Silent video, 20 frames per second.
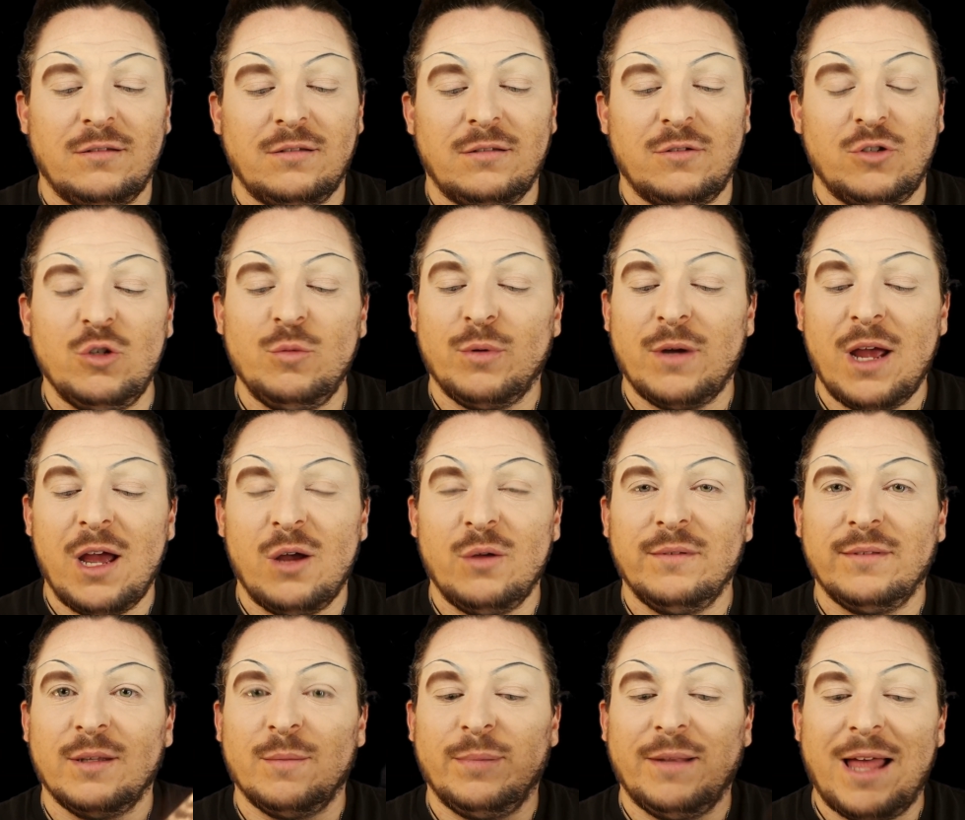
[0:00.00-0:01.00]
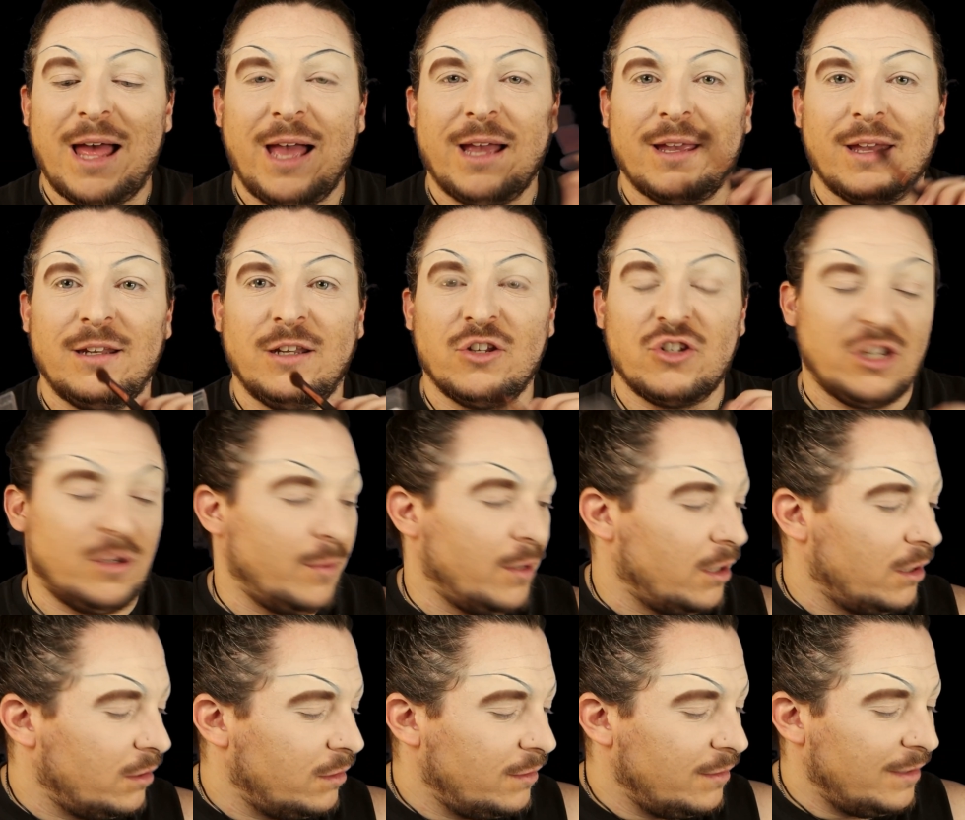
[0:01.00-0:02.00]
2 browns, a black, and a
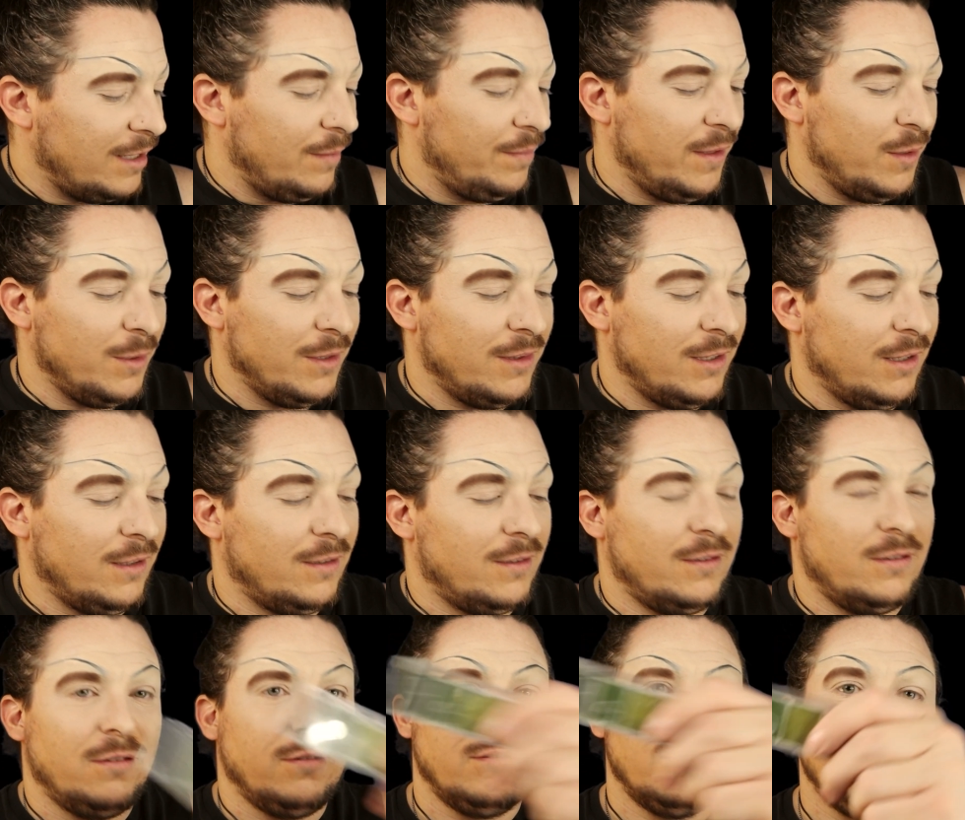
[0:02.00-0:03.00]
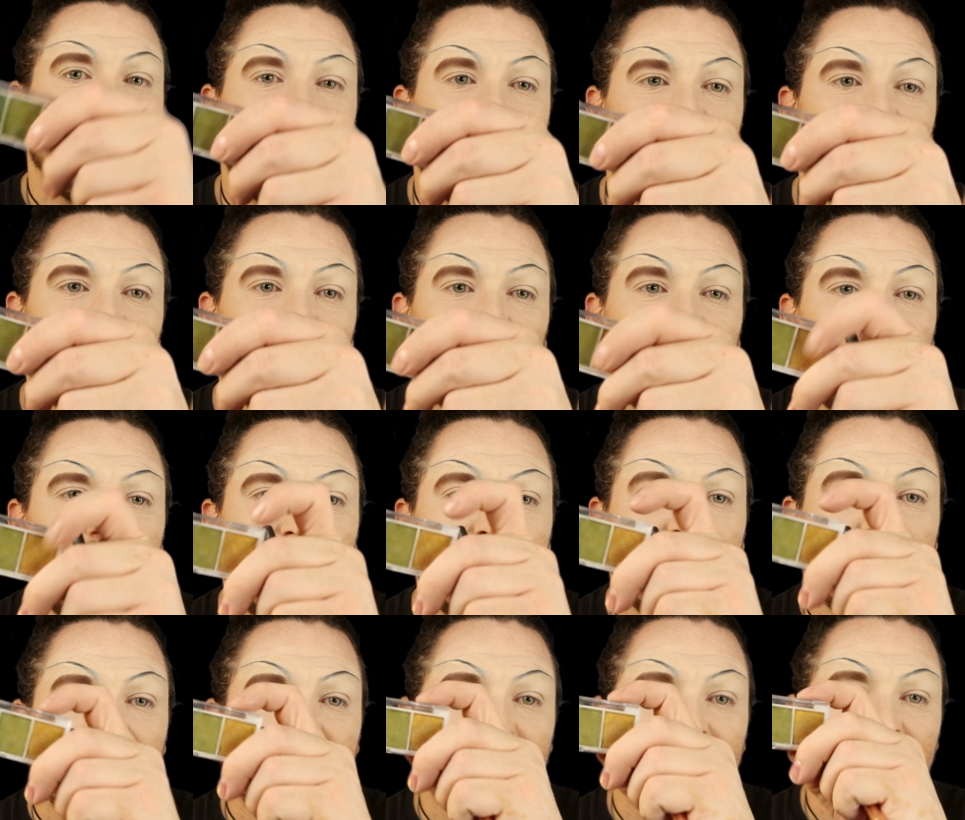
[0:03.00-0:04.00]
shimmer. Same thing with this. 2
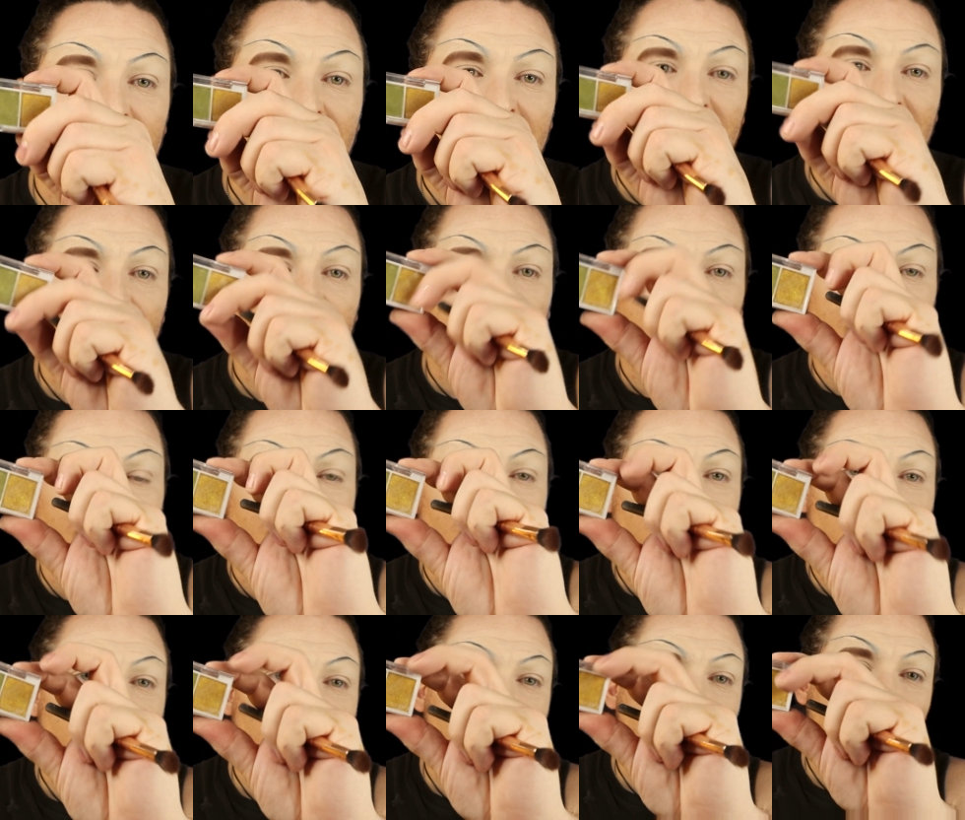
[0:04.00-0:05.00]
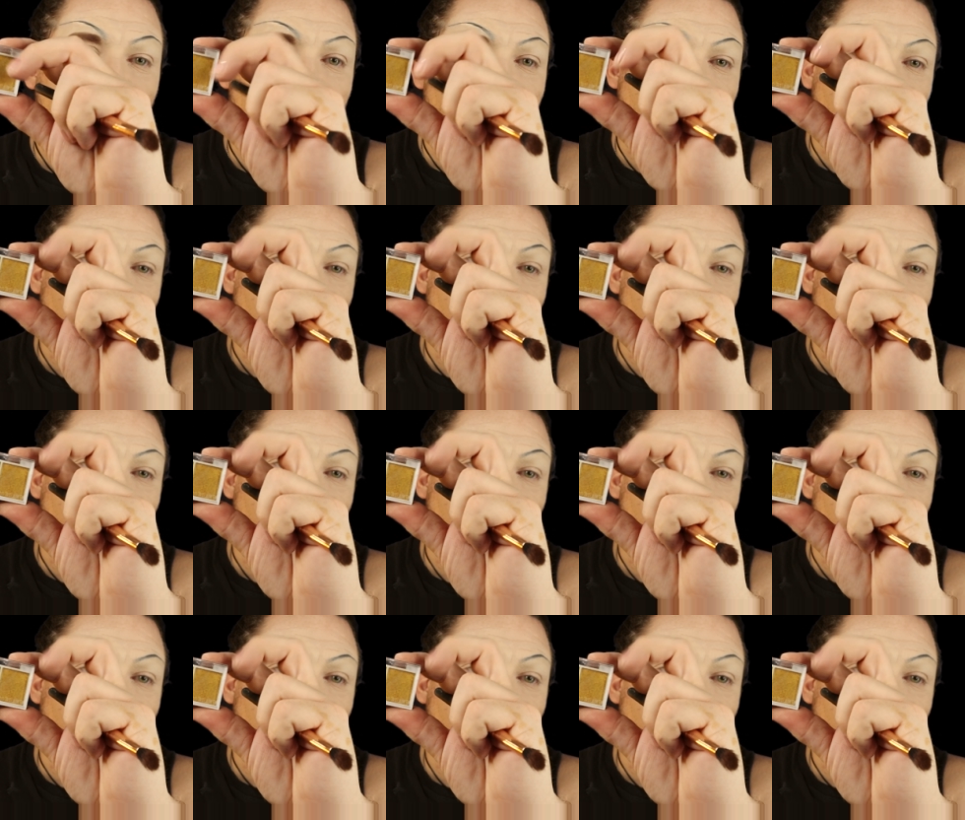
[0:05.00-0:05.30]
greens, a shimmer, and